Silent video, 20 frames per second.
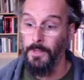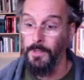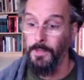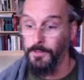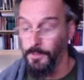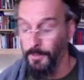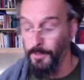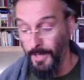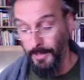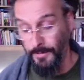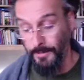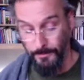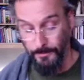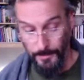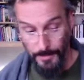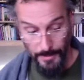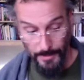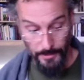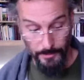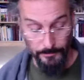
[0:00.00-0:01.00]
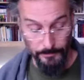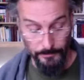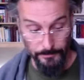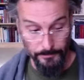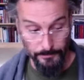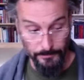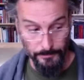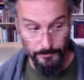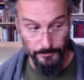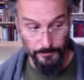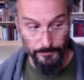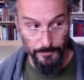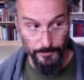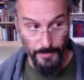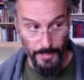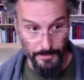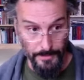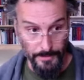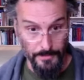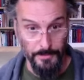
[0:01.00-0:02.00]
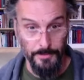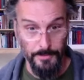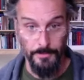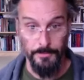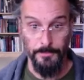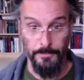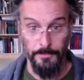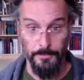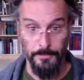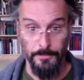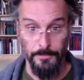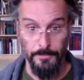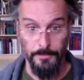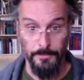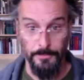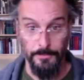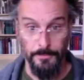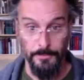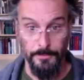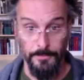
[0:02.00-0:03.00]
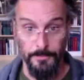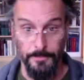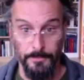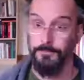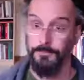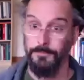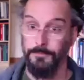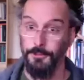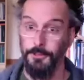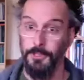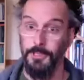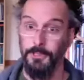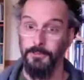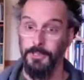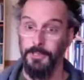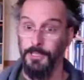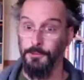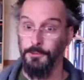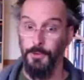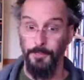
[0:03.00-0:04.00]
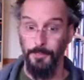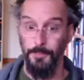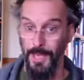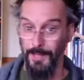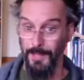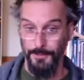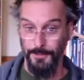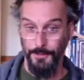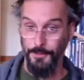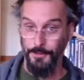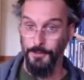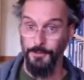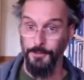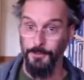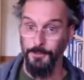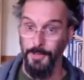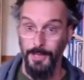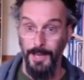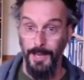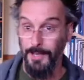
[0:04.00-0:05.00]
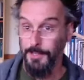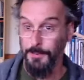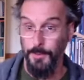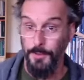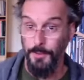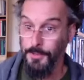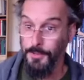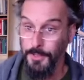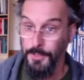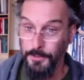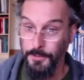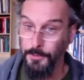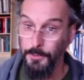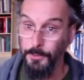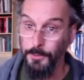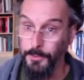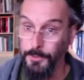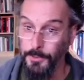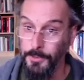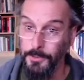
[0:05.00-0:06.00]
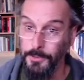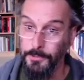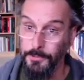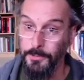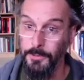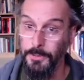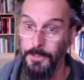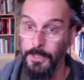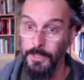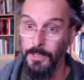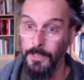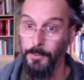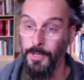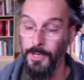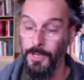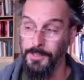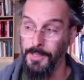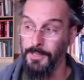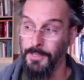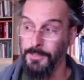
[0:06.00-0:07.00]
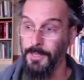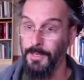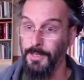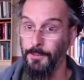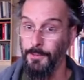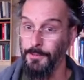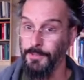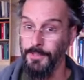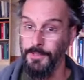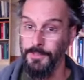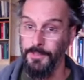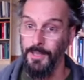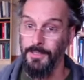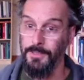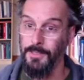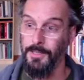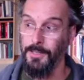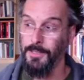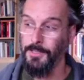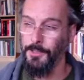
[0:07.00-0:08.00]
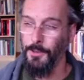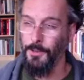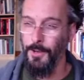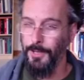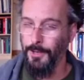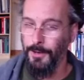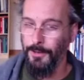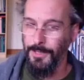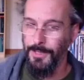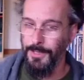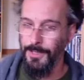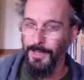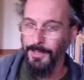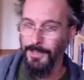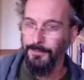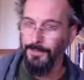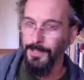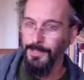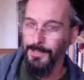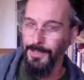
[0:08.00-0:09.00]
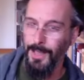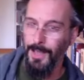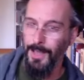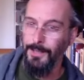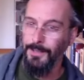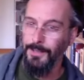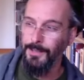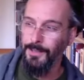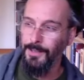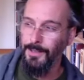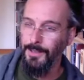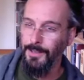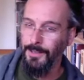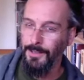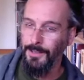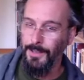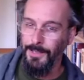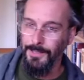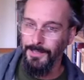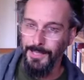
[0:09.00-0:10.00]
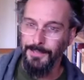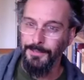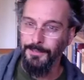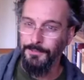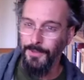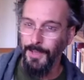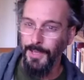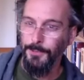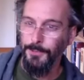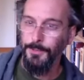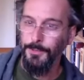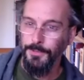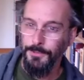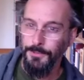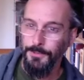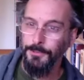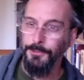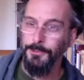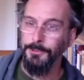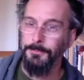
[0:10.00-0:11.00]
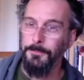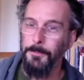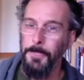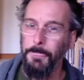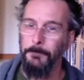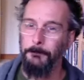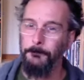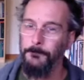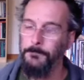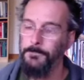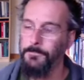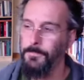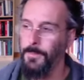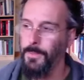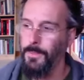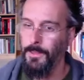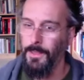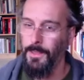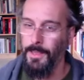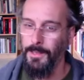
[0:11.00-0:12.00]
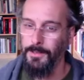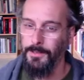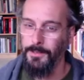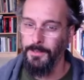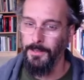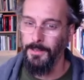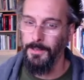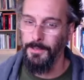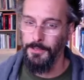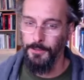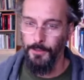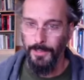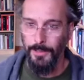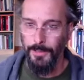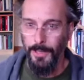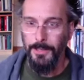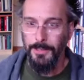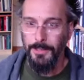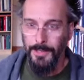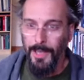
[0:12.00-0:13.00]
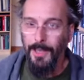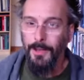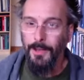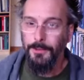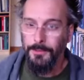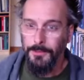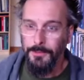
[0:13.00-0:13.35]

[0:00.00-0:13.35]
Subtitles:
Yeah, so that's heavy, and gets right back to and I experienced it in school too. But as I said, I was dyslexic. And so I had already kind of like not identified with school. And so I lucked out.